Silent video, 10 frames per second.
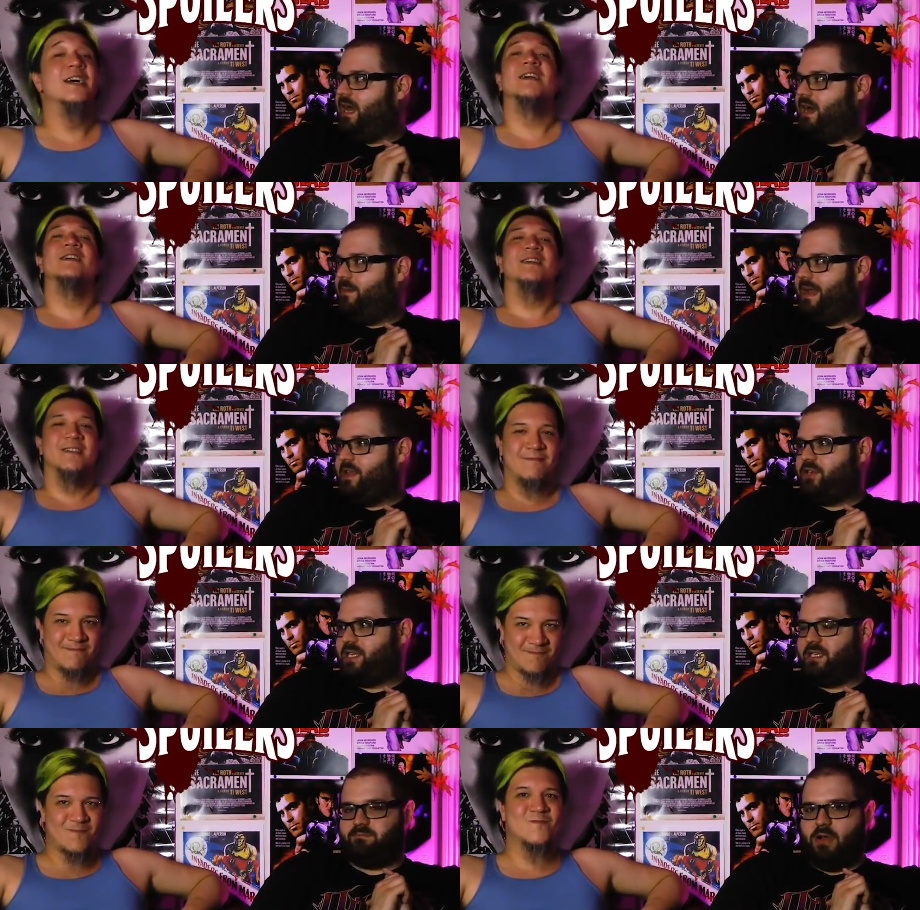Speaker 1: um, and
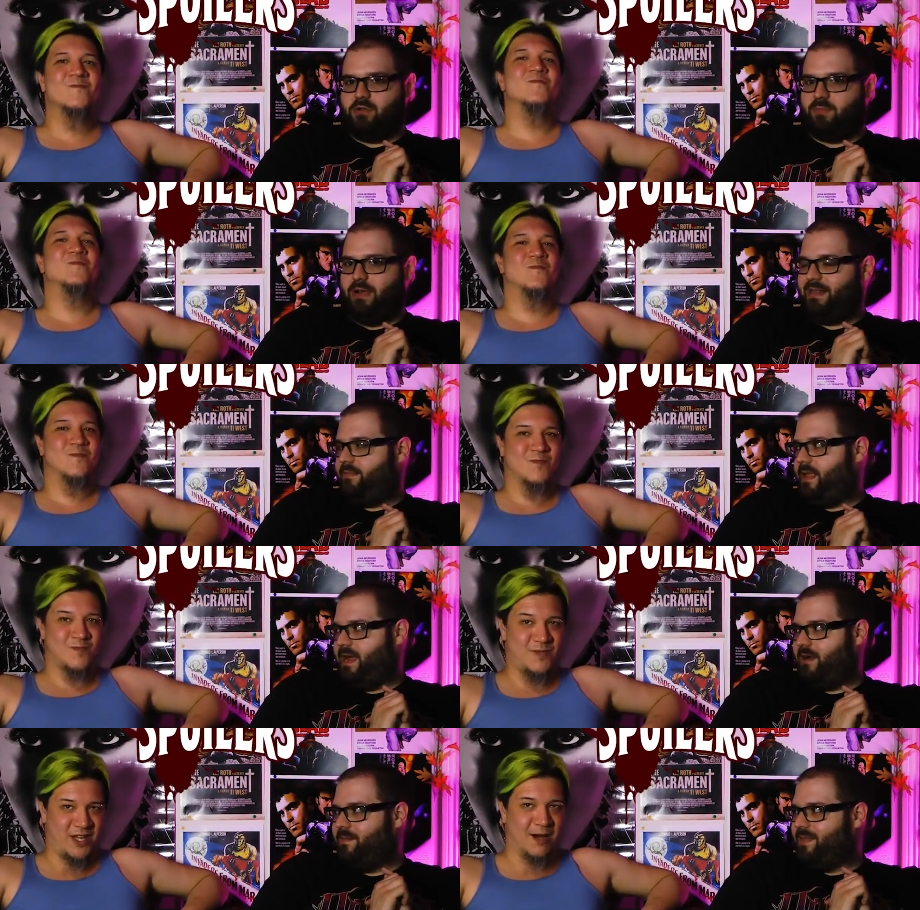uses his boat to bring them
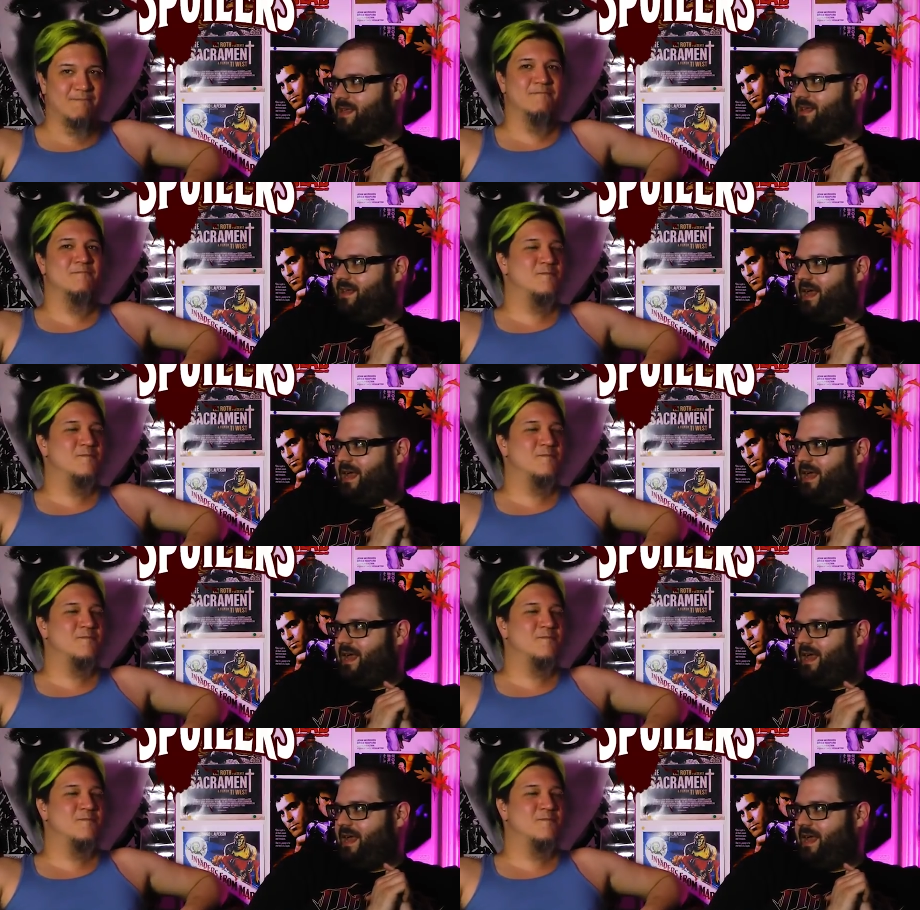there. Yep.